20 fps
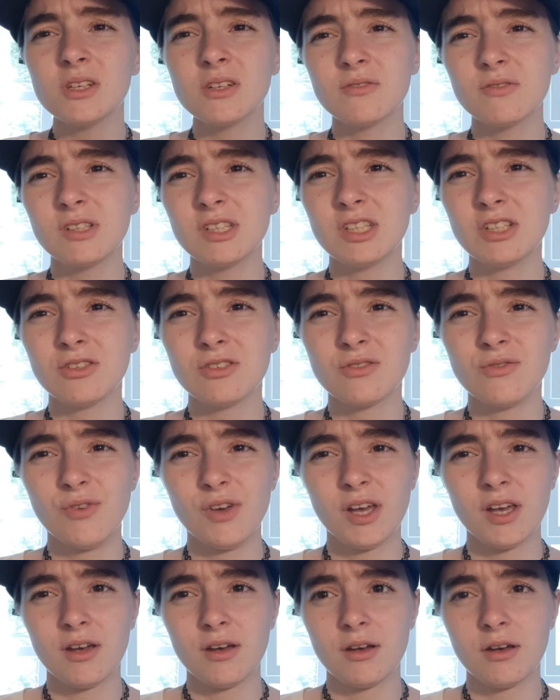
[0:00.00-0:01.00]
We just
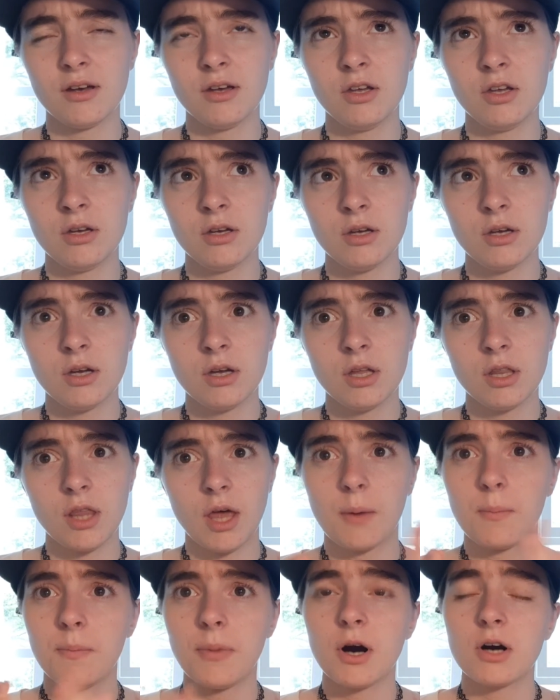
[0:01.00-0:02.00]
think
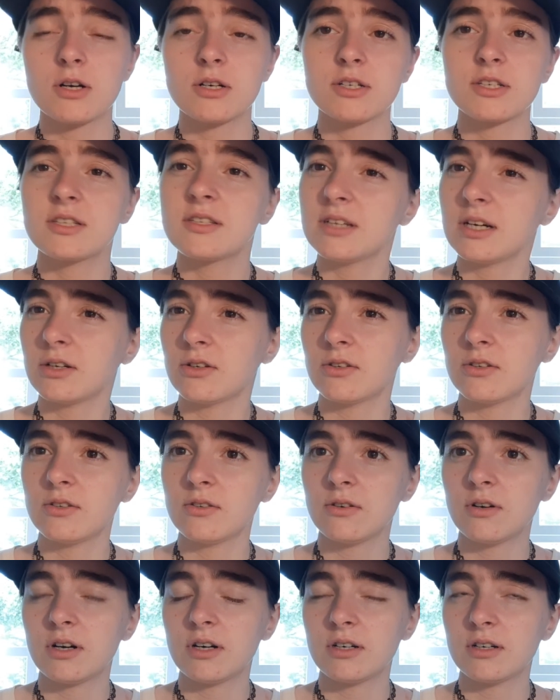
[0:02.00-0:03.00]
that parts
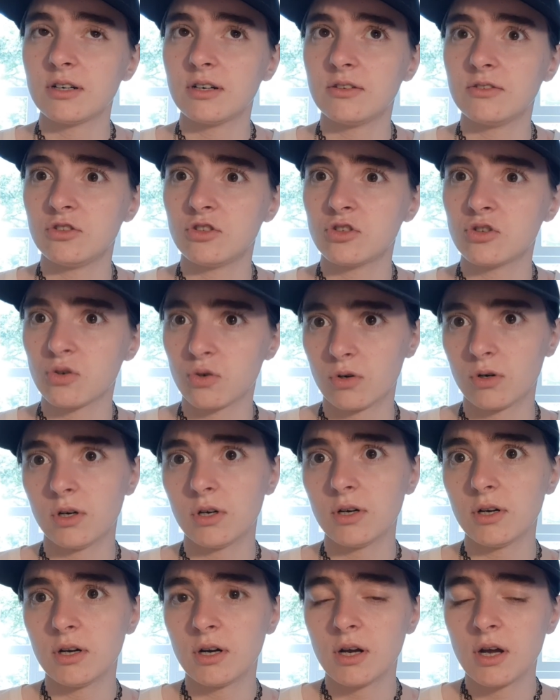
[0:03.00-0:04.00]
sound as
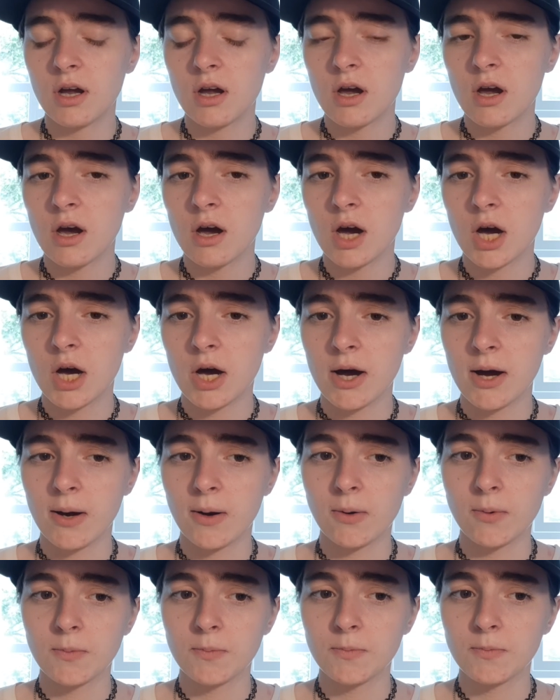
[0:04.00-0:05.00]
short.
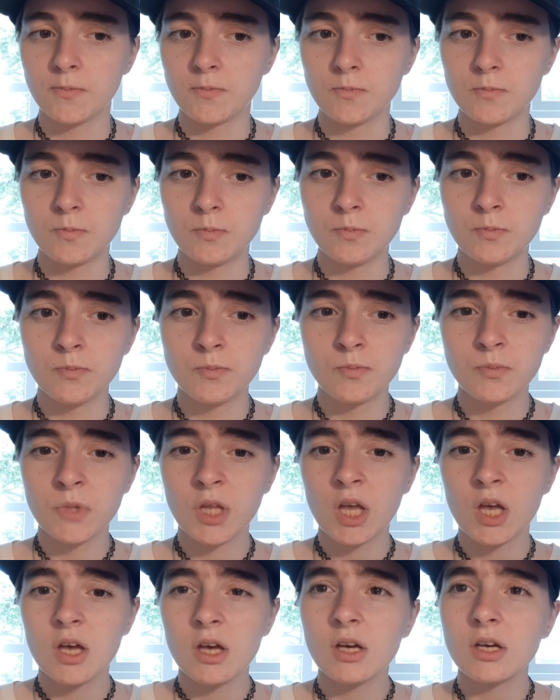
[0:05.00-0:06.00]

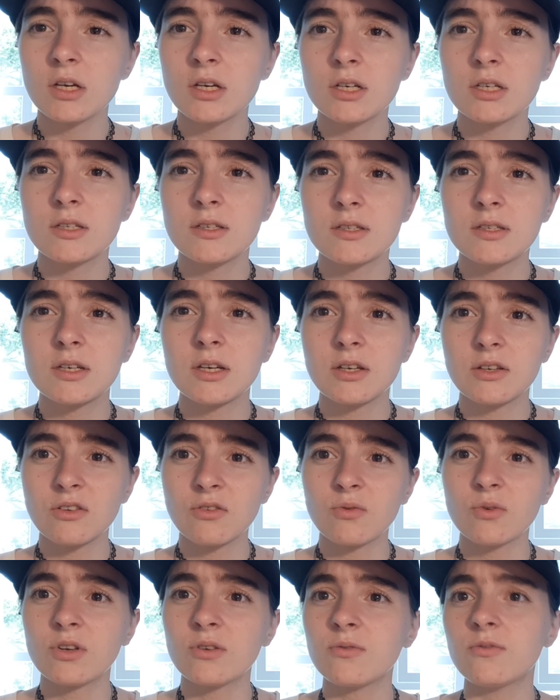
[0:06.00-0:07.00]
Because
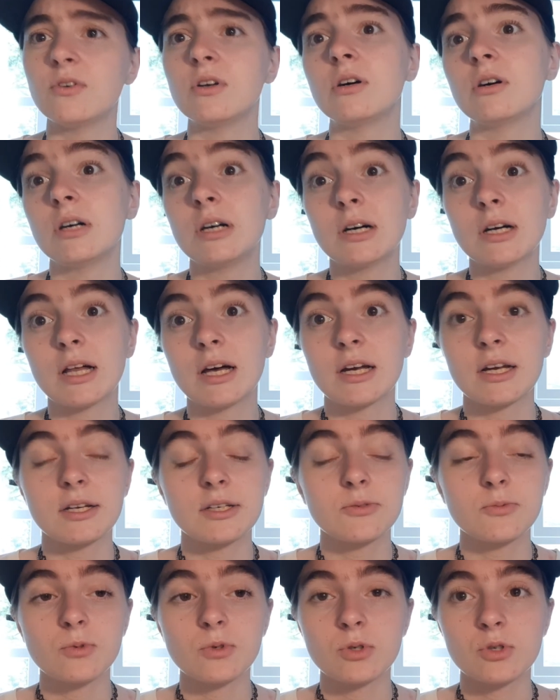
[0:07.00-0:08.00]
we feel
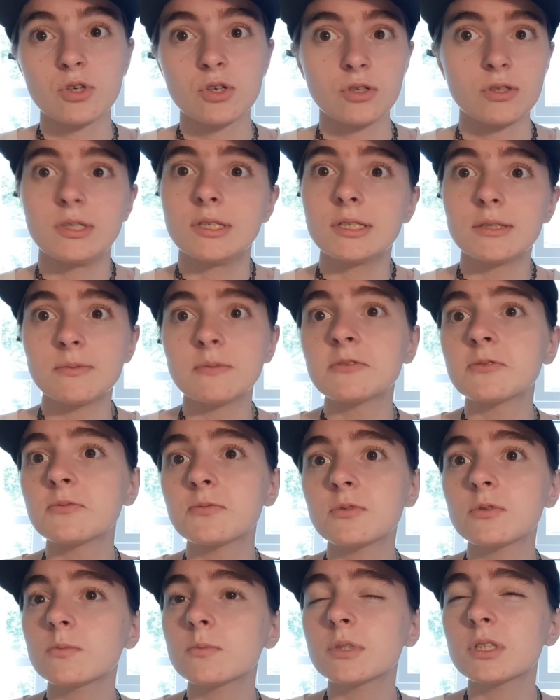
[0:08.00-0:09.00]
like we're so
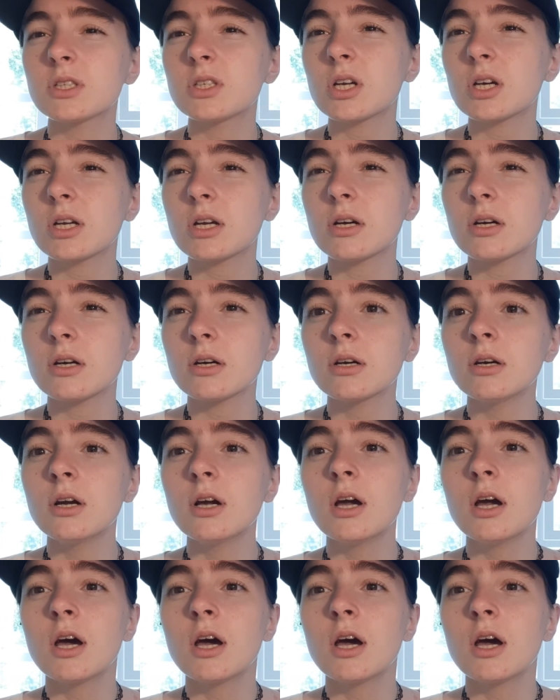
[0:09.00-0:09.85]
different from each other,